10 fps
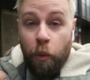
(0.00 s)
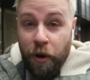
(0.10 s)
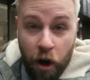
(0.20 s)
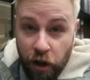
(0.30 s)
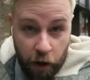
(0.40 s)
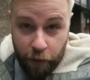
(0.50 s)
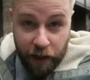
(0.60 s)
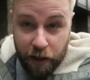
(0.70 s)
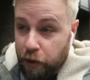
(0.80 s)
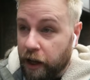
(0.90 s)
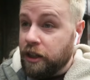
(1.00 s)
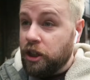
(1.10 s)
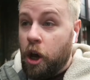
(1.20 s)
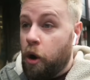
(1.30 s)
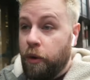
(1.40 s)
We're not going in blind.
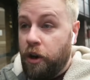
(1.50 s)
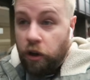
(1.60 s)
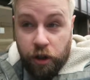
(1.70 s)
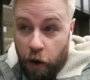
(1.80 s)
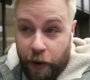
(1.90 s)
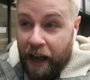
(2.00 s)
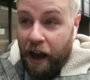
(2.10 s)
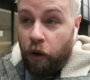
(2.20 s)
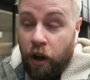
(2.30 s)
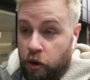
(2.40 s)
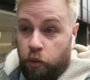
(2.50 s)
We're not going out